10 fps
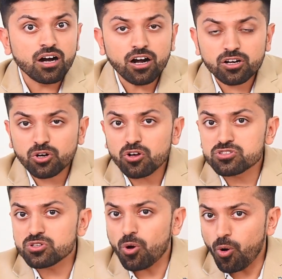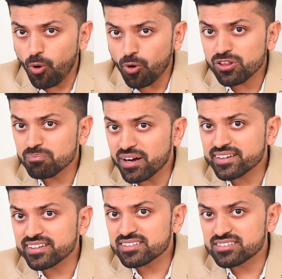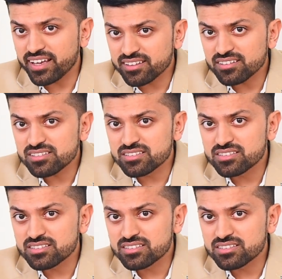across all market cycles?